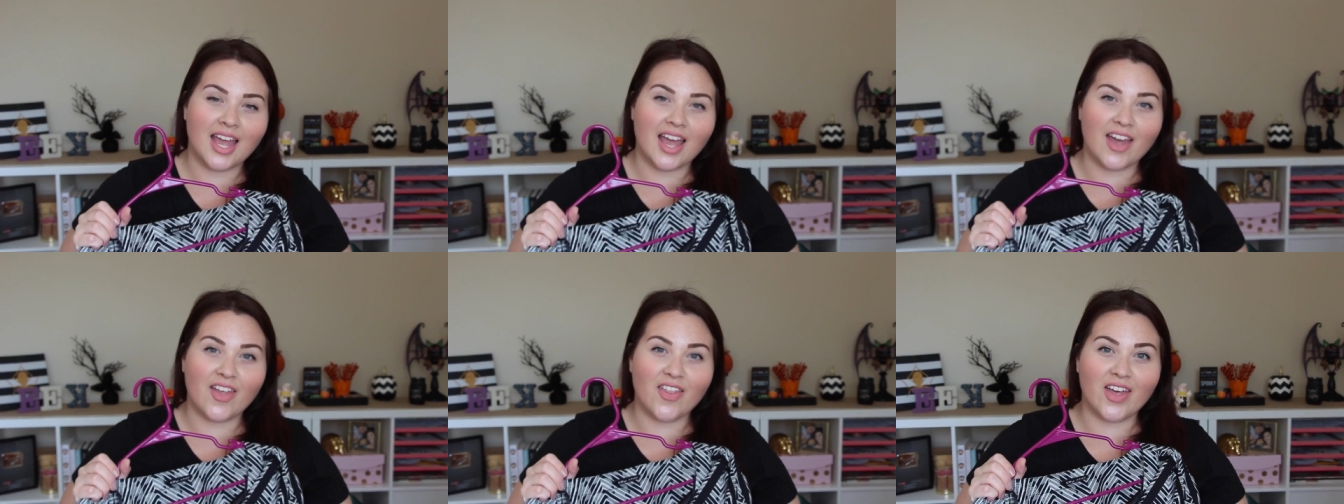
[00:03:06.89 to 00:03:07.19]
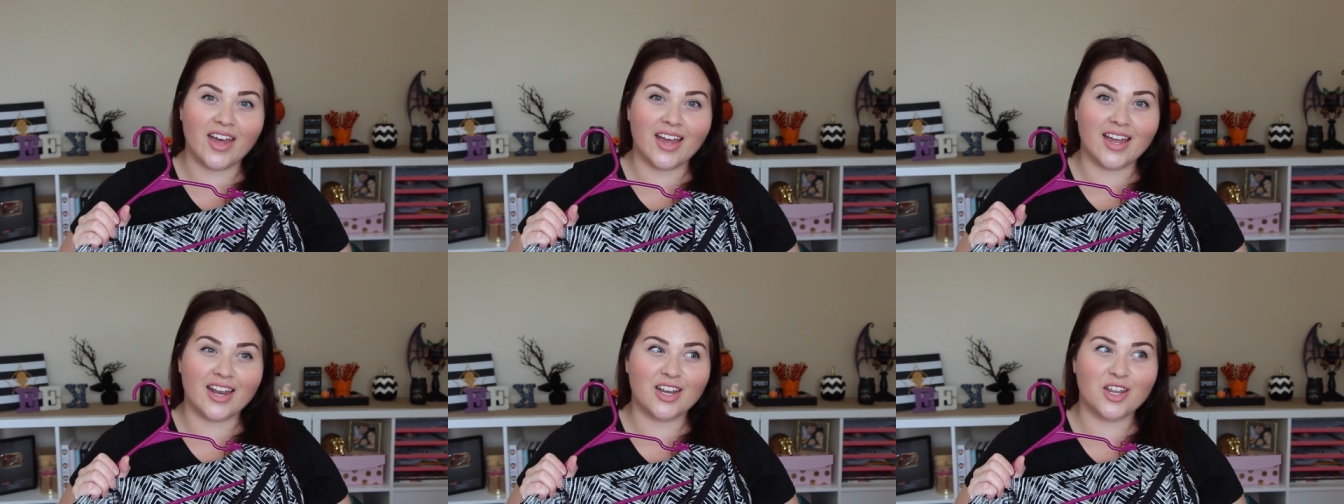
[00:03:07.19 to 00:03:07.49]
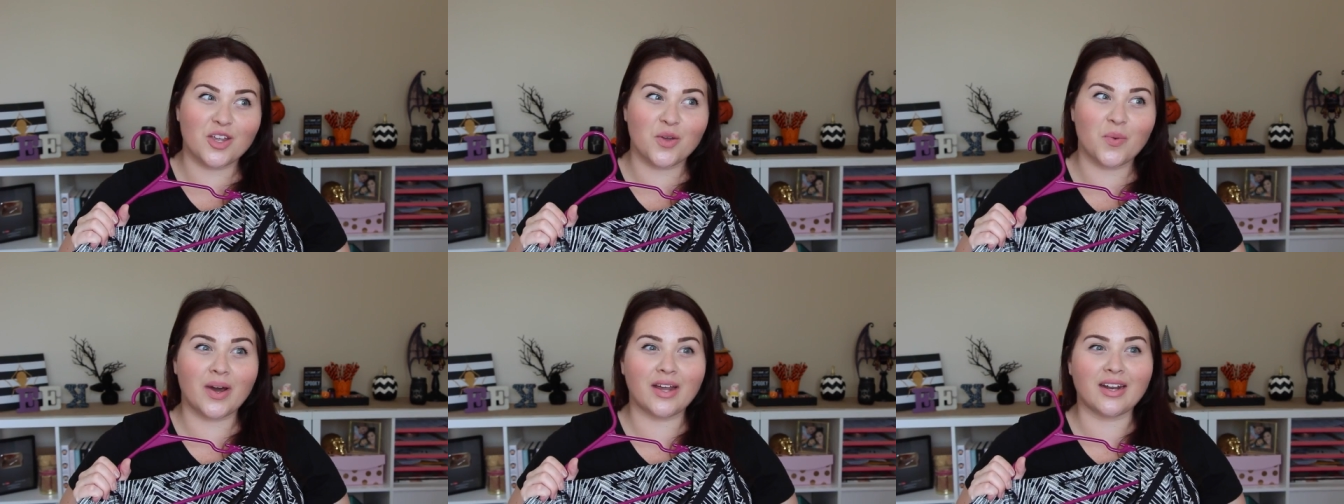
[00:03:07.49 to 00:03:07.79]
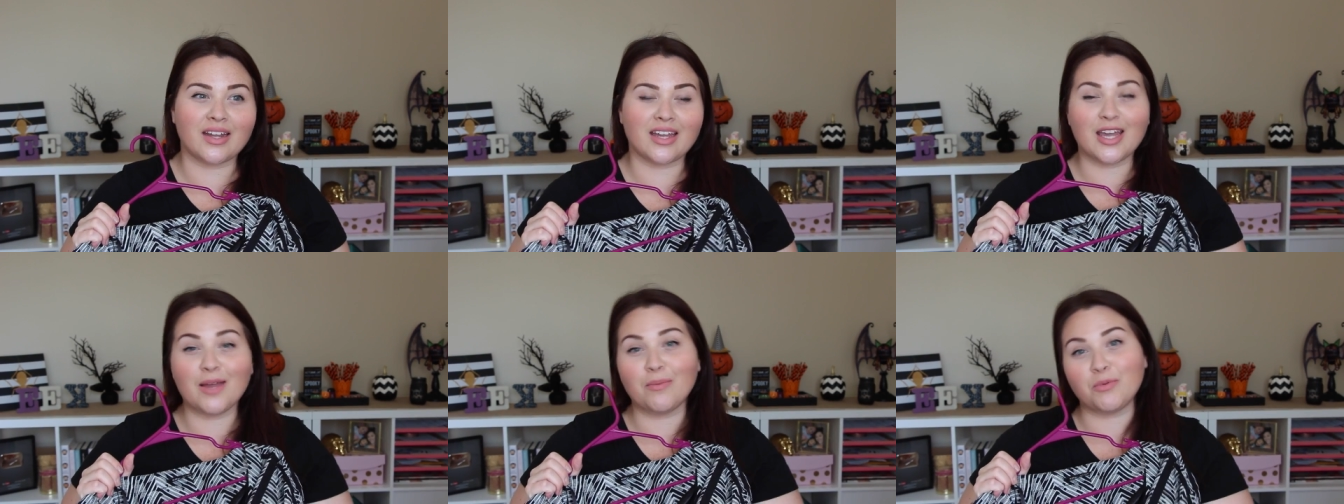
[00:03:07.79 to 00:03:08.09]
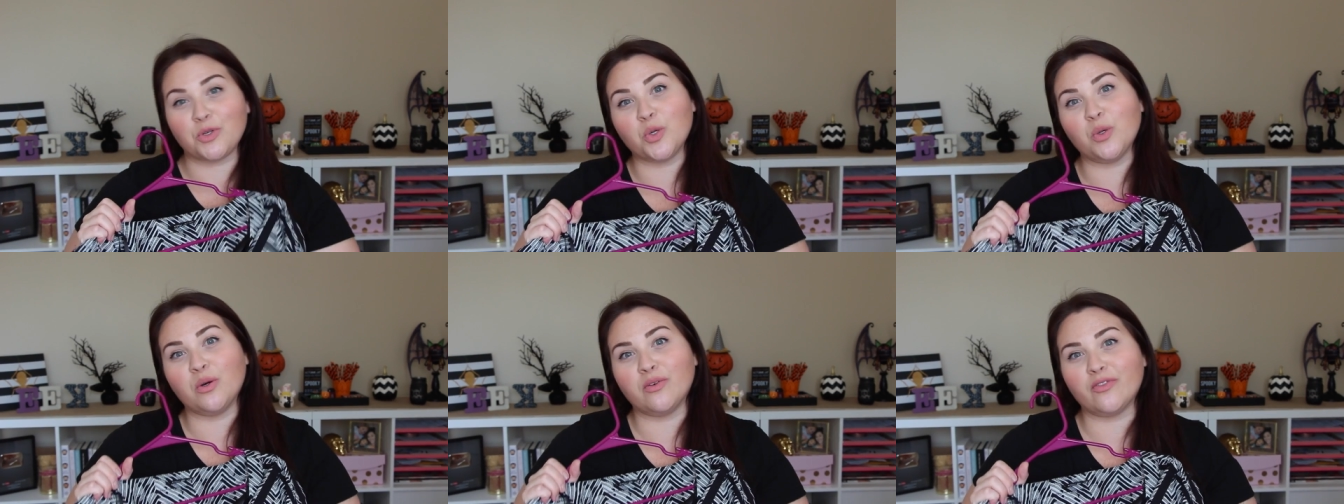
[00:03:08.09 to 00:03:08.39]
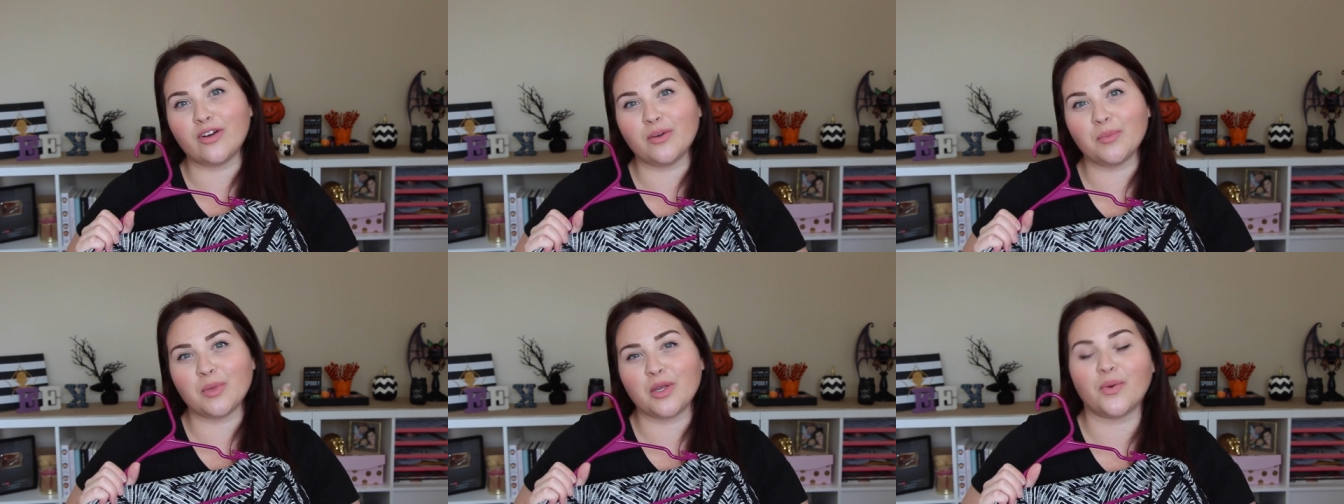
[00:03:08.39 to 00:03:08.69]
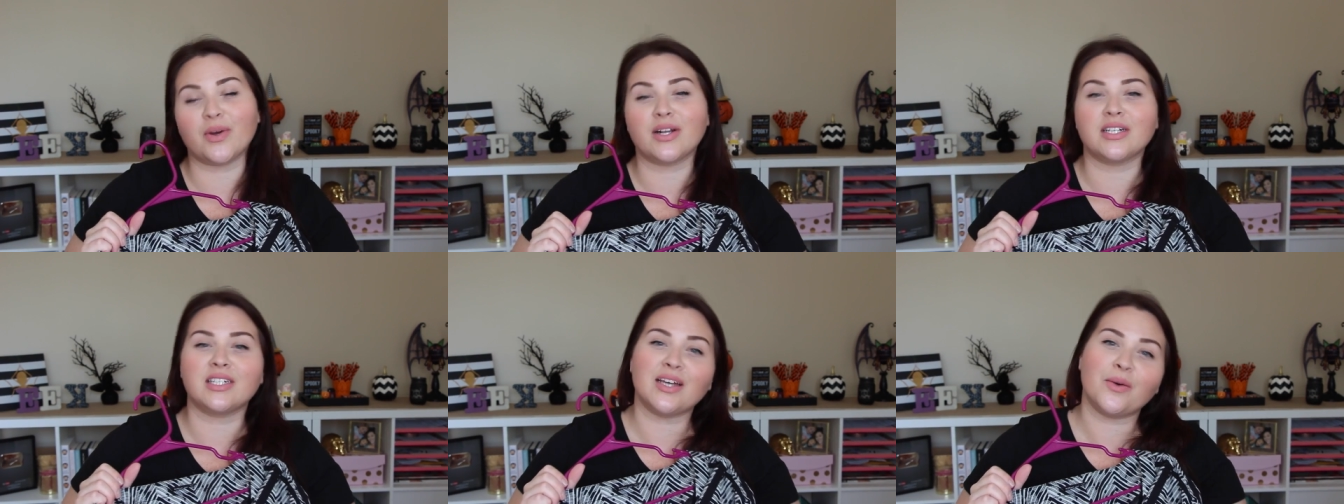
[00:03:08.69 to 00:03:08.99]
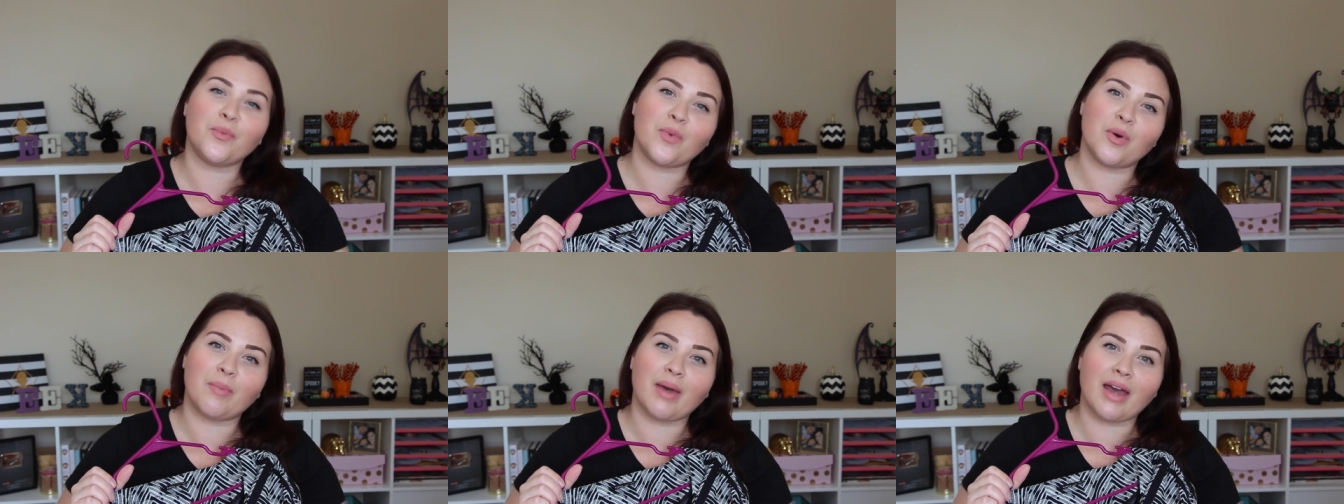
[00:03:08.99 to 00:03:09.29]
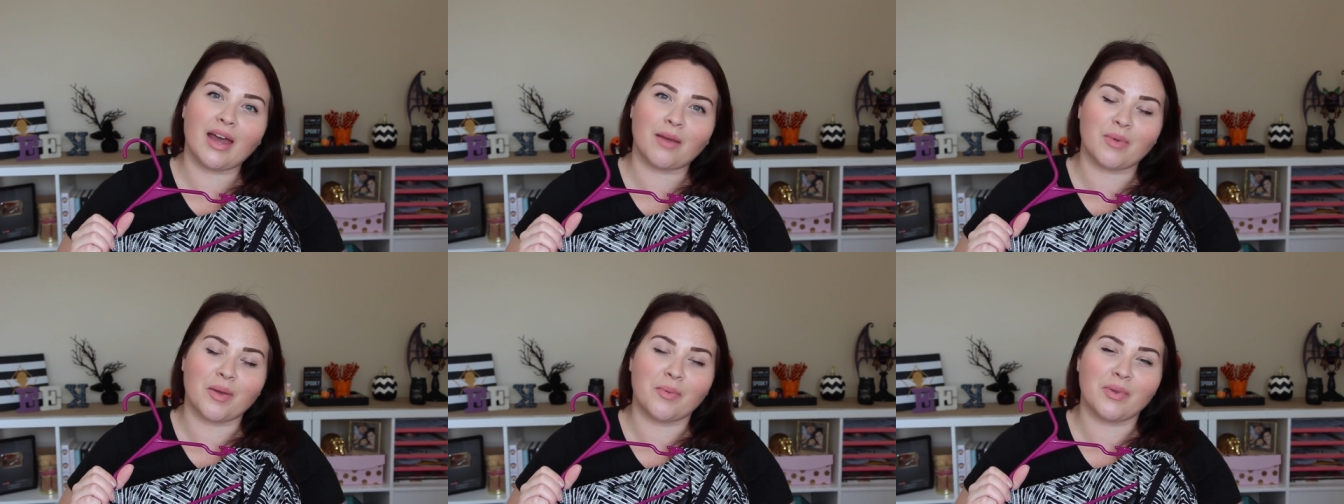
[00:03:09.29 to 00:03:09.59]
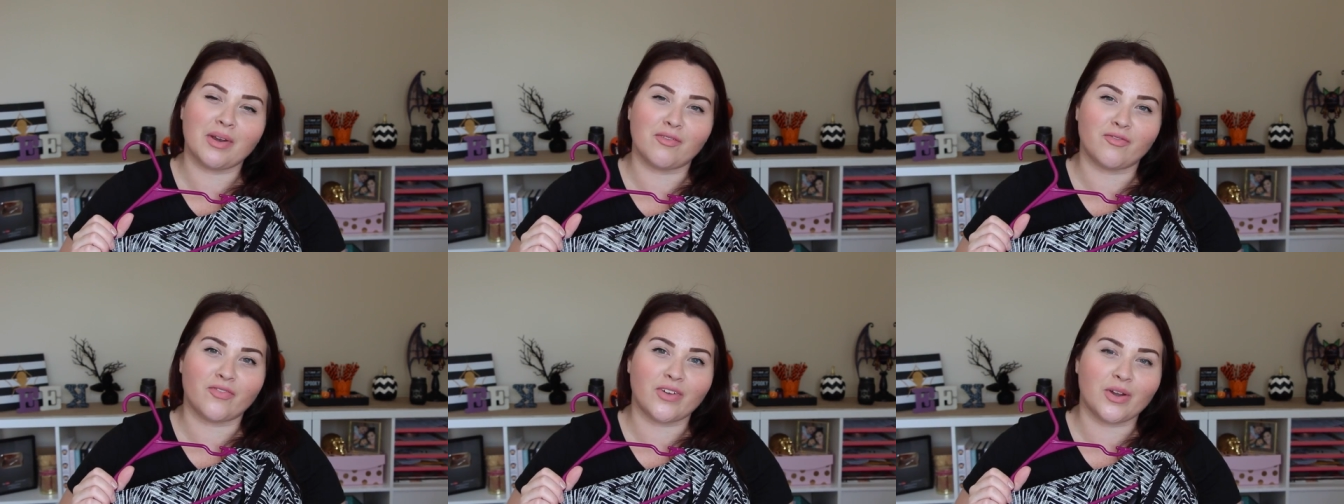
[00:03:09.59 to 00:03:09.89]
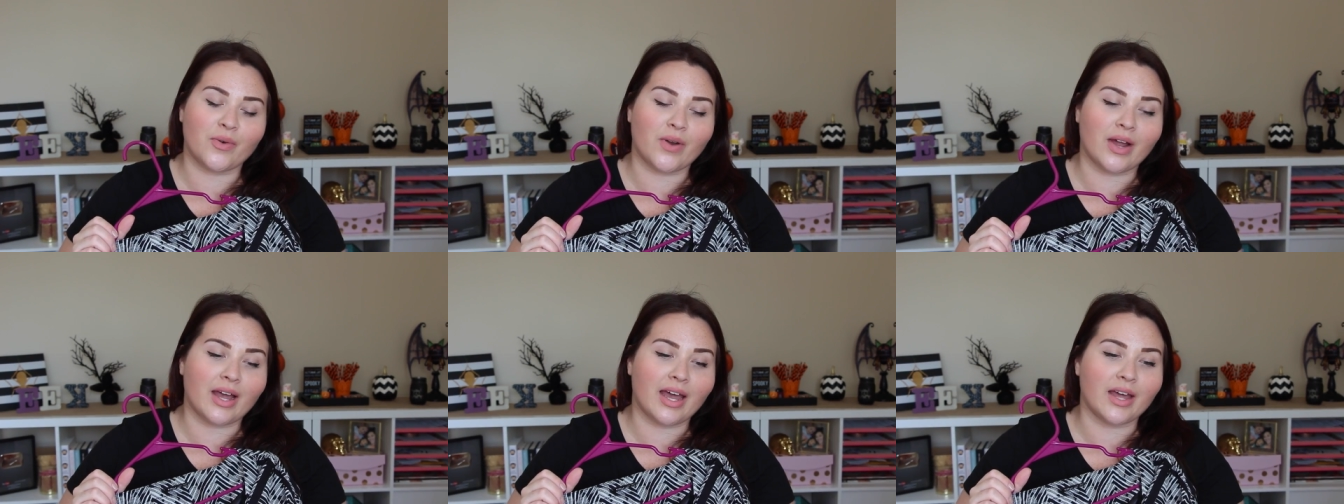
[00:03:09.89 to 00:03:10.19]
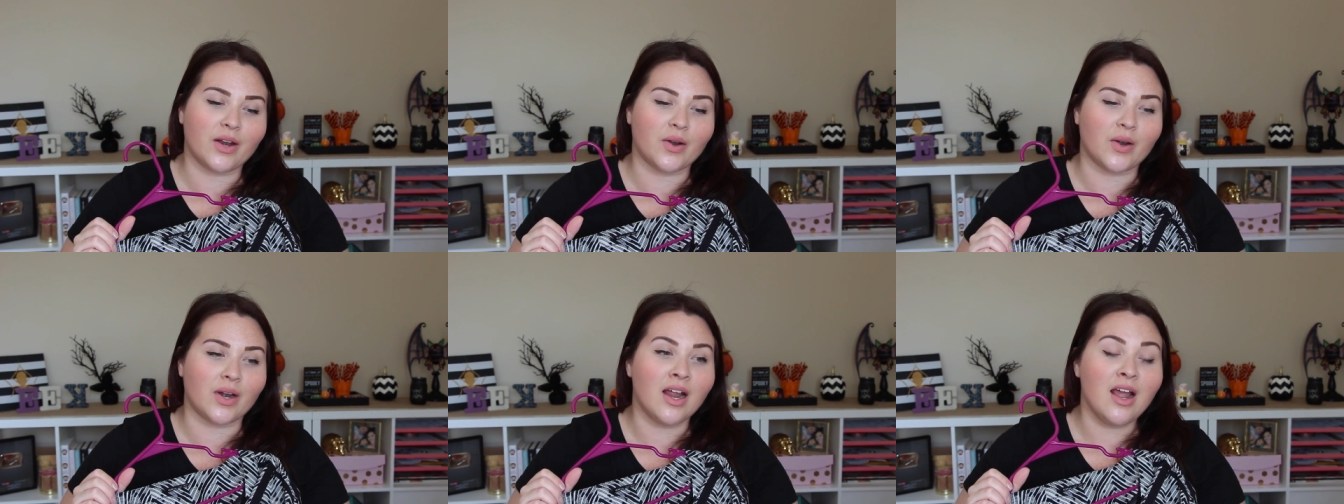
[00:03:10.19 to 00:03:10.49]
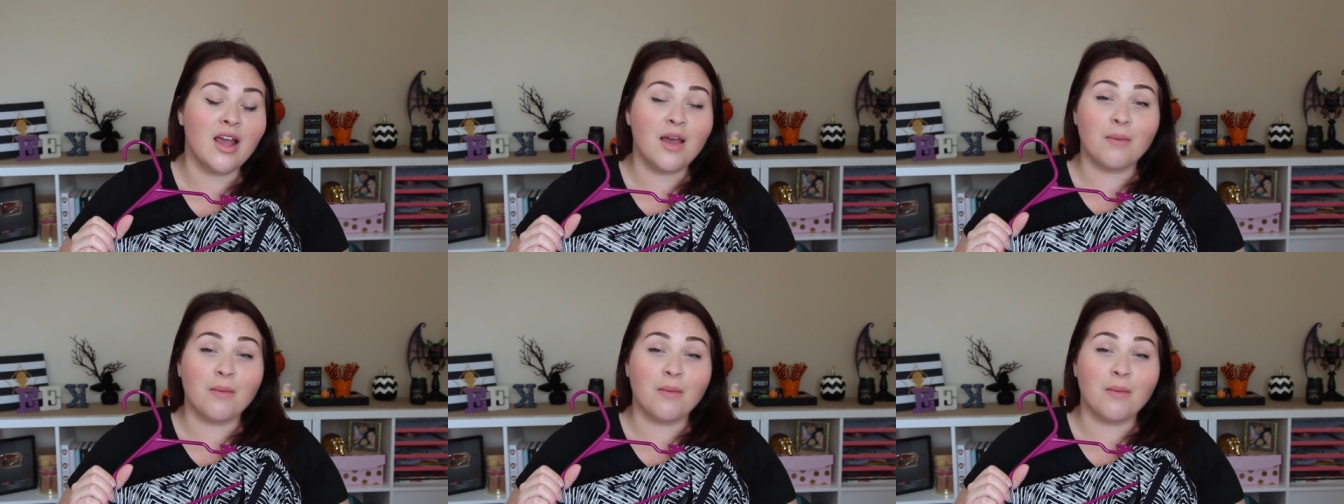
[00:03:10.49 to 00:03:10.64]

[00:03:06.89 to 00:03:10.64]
and then you want to keep 2 of them and you want to send one back, maybe it didn't fit right, or